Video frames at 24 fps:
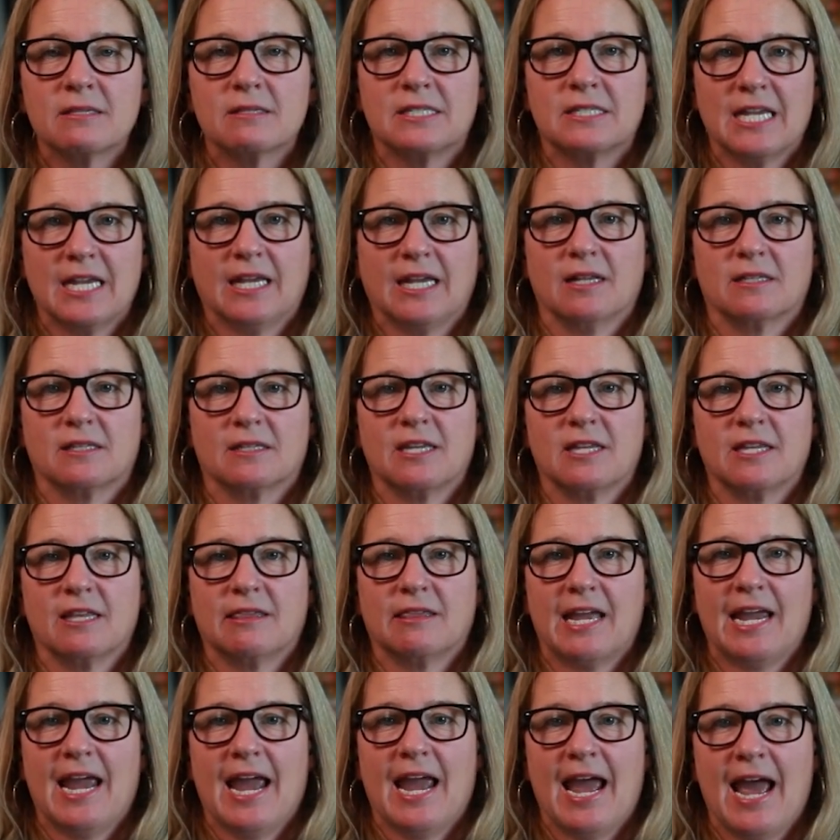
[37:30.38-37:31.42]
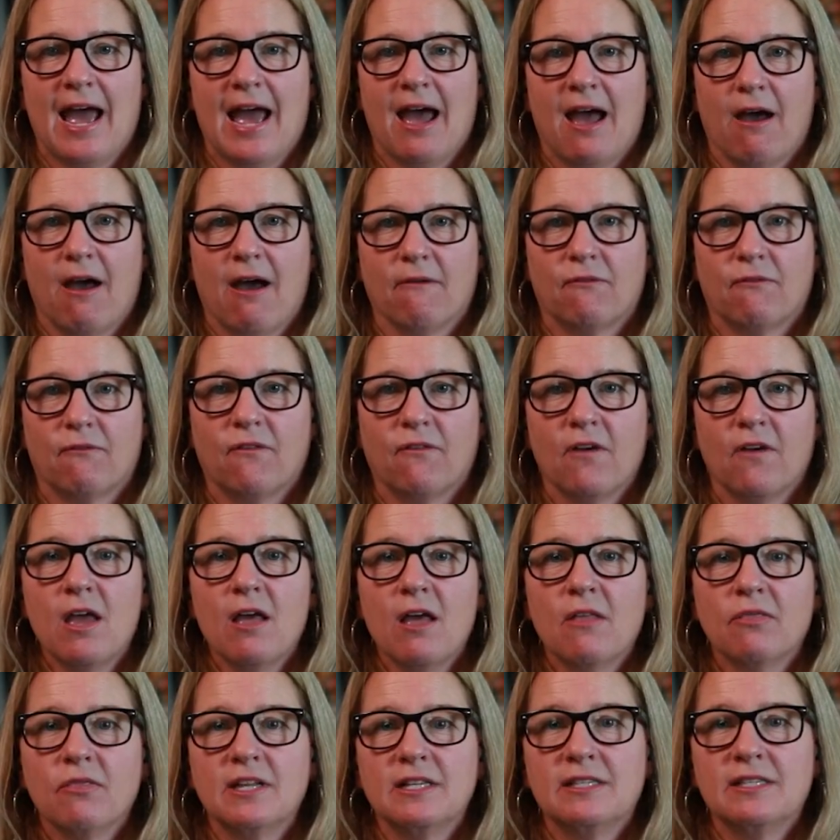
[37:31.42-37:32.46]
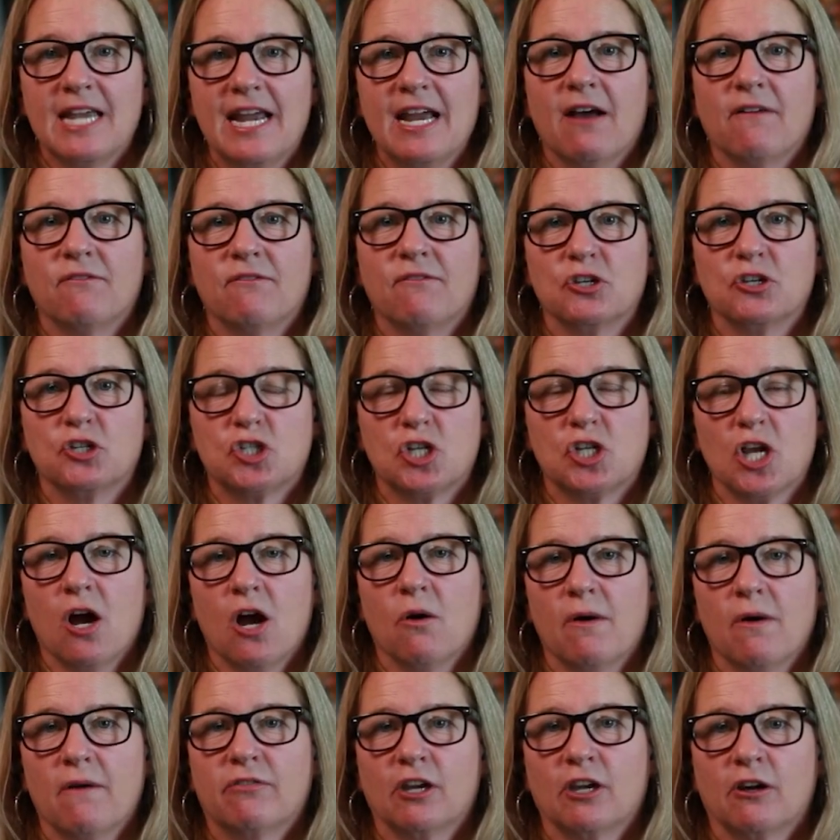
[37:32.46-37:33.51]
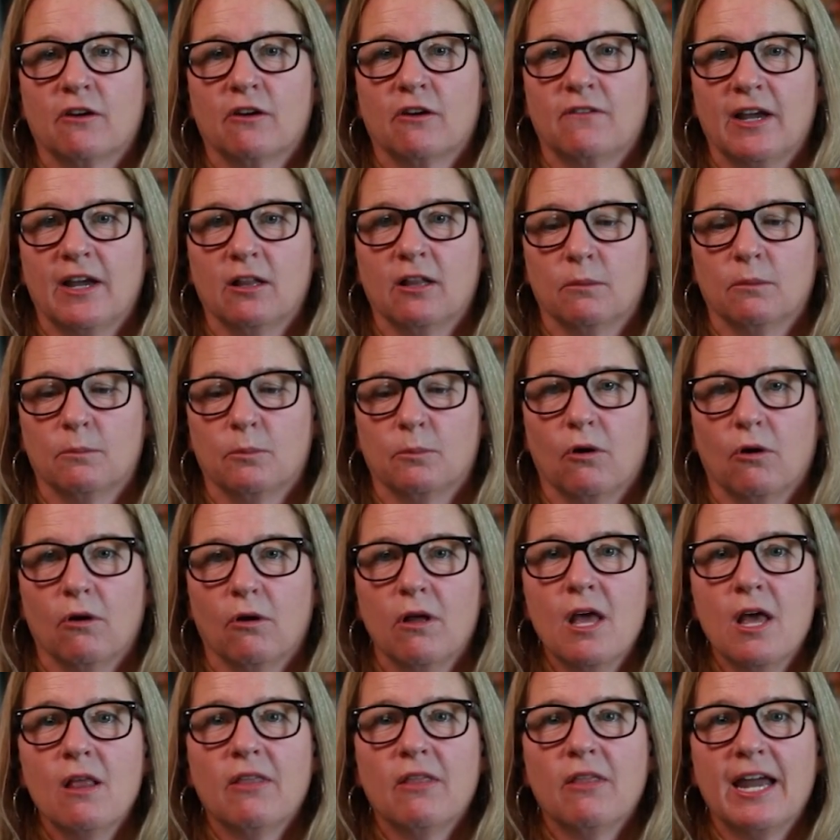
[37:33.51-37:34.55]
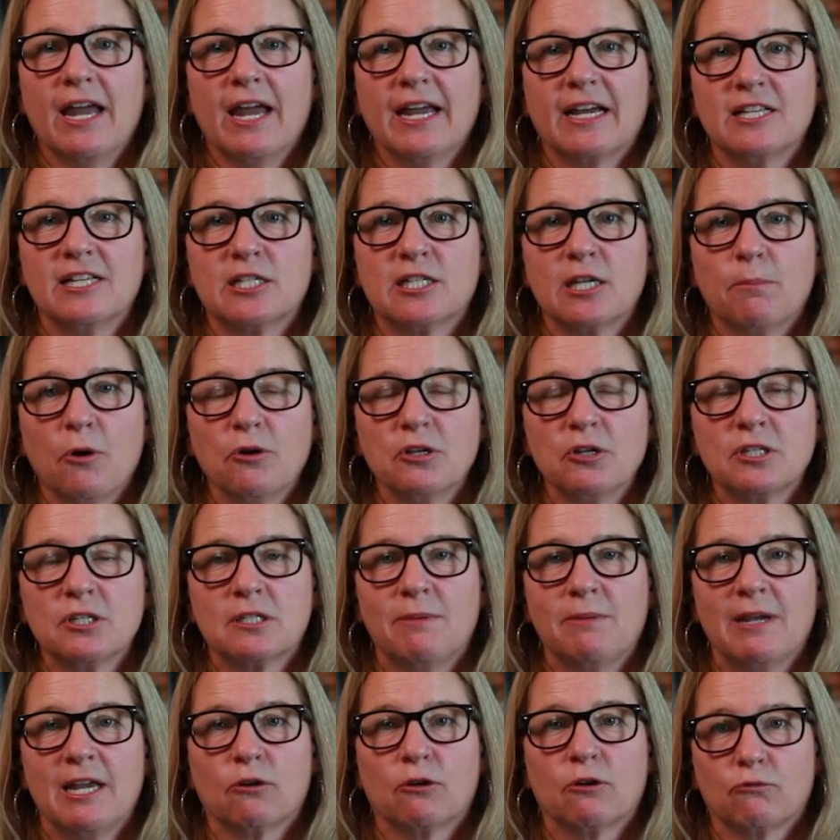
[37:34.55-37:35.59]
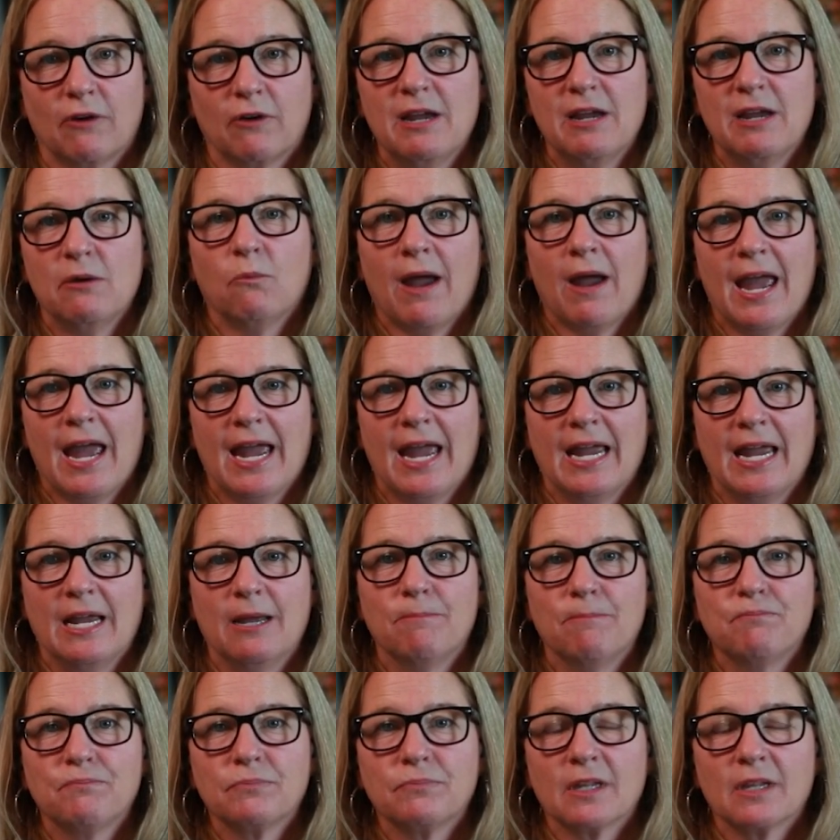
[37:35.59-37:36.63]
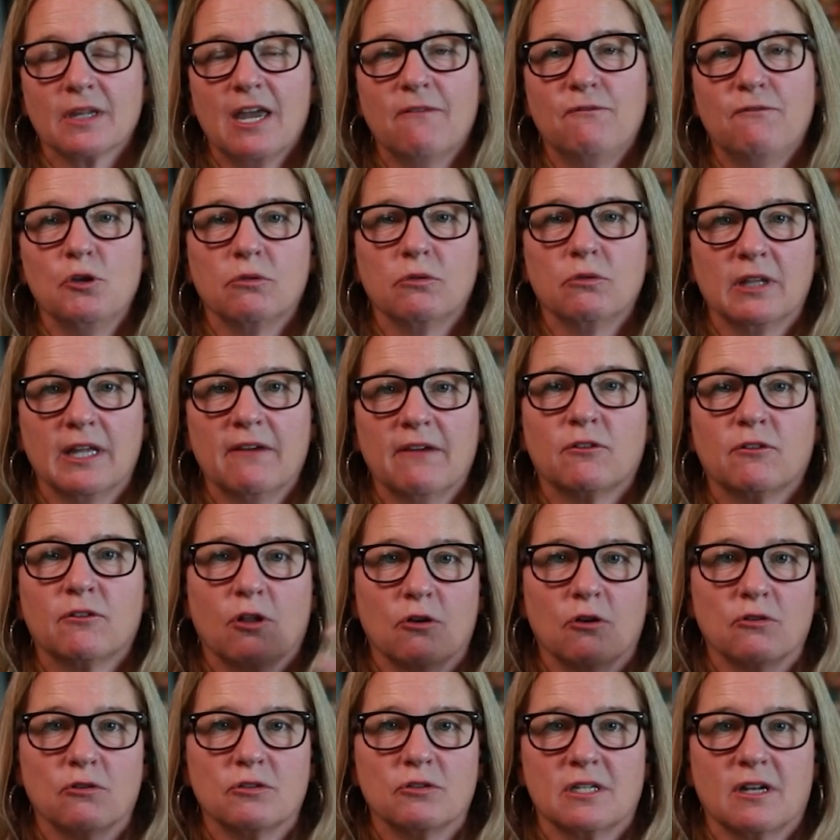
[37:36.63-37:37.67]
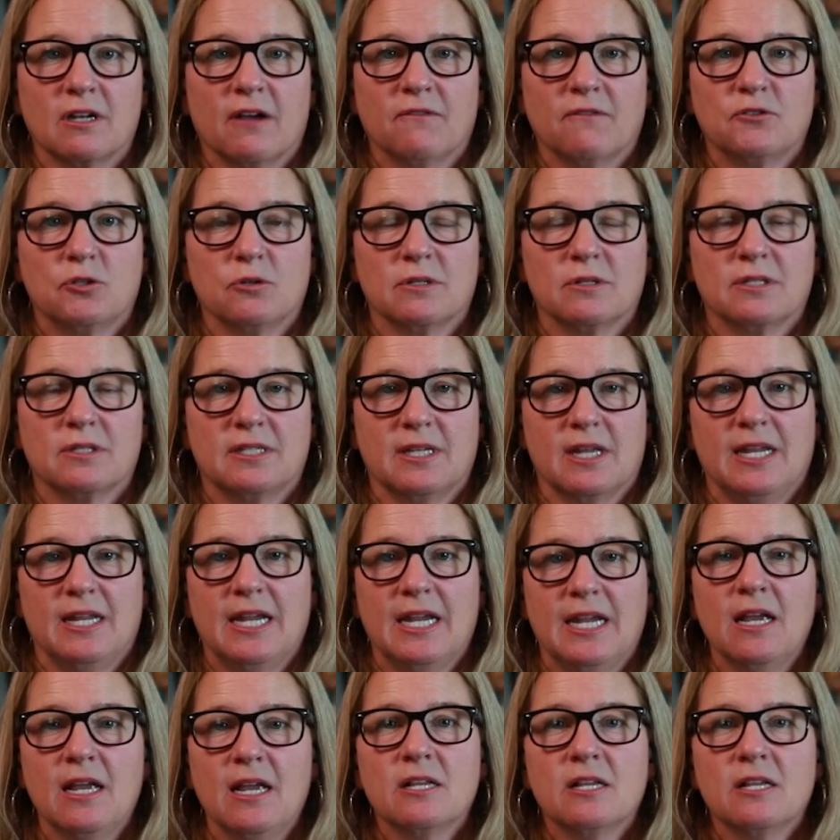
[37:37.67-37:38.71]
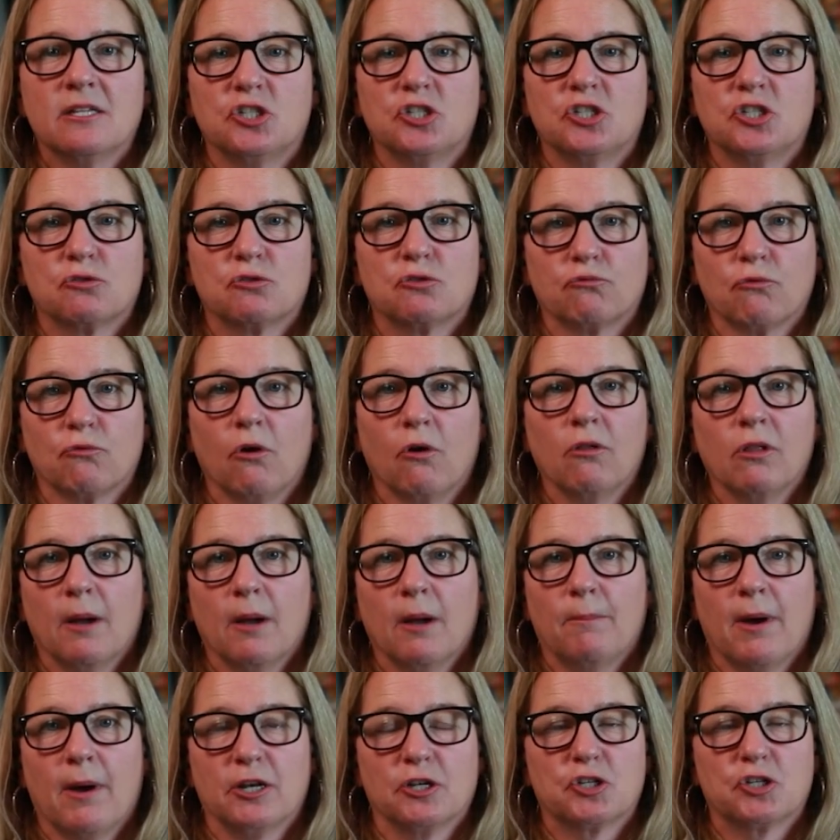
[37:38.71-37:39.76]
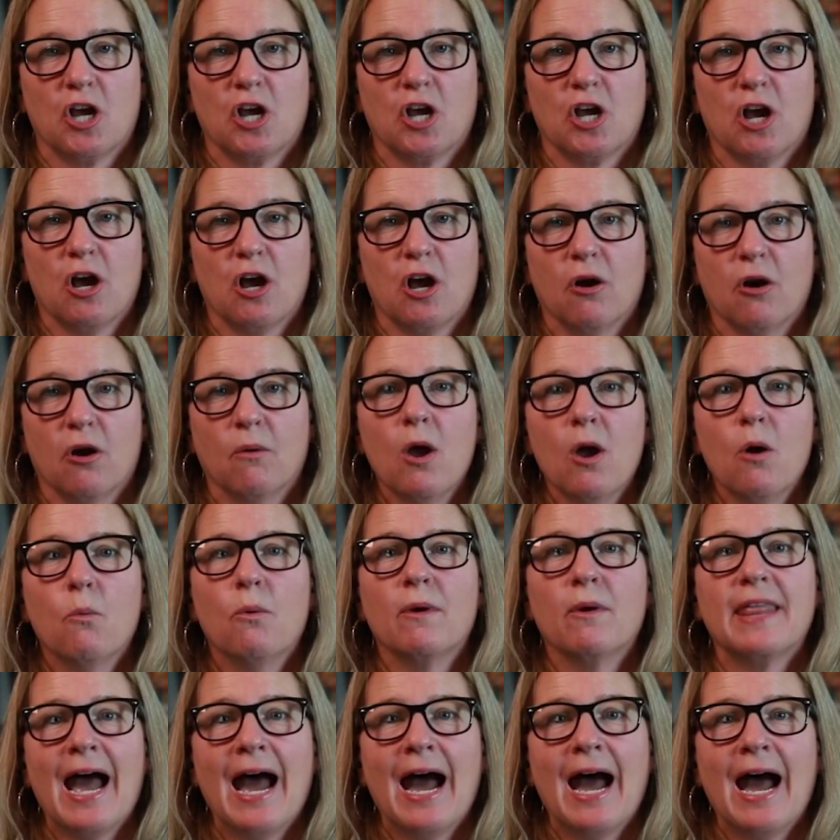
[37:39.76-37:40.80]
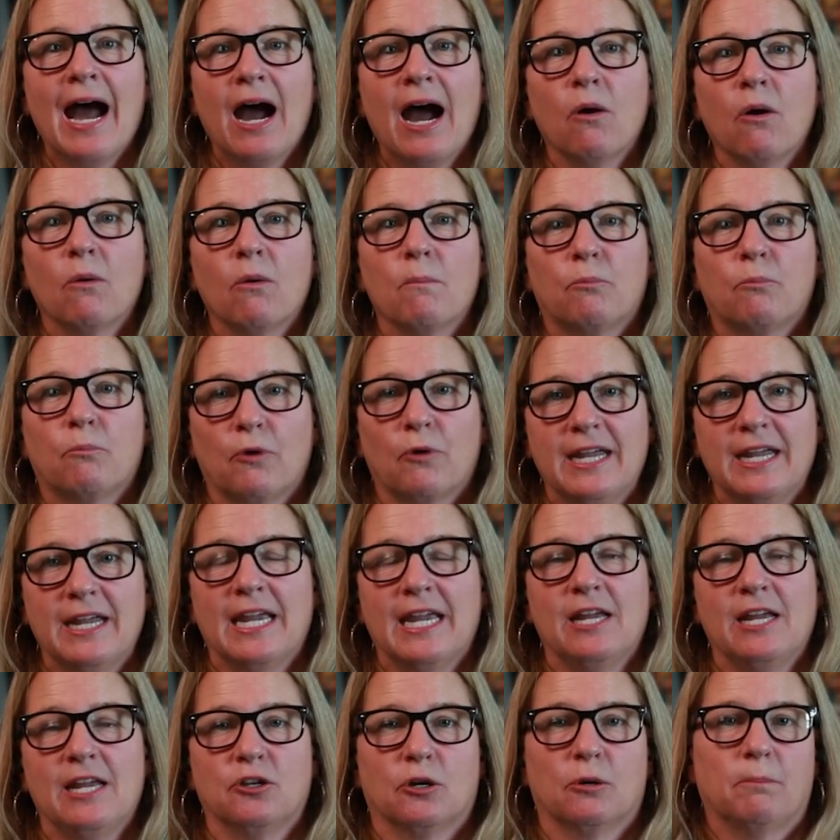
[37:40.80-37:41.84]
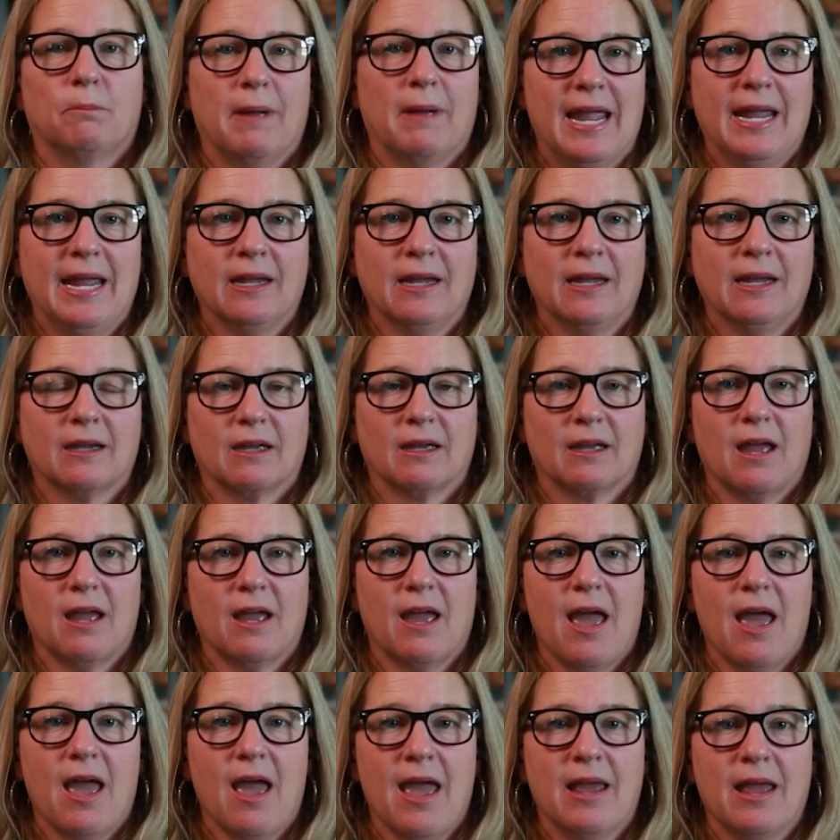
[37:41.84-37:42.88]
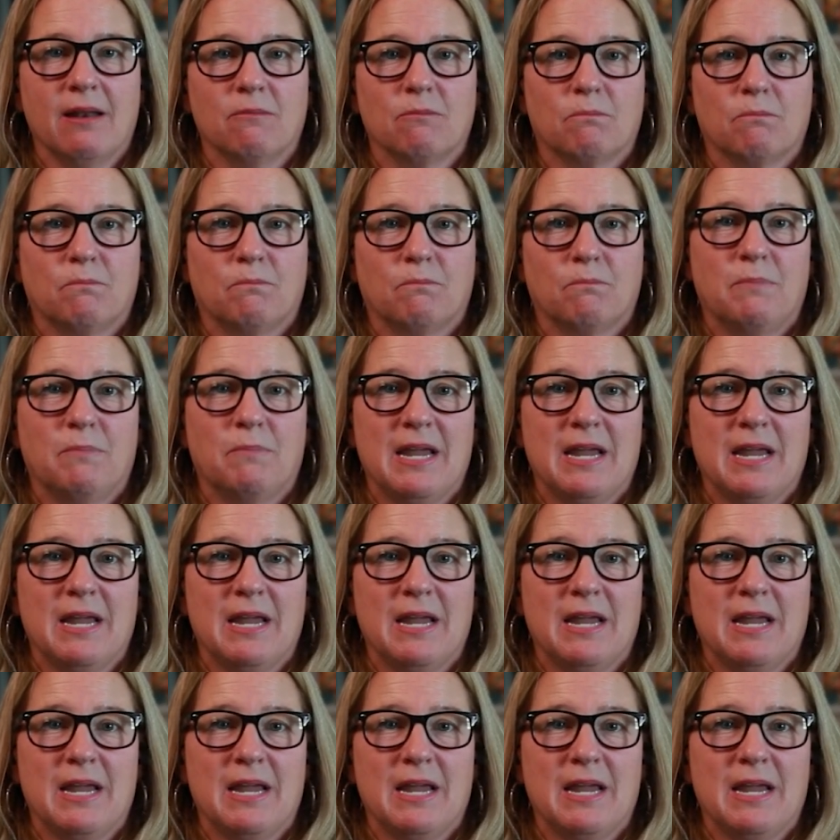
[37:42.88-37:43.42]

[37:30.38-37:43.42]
best tickets that they have the day of the show if they're available. Like it's supposed to be a great way if you live close enough to a city to just roll up on a show without breaking your bank and be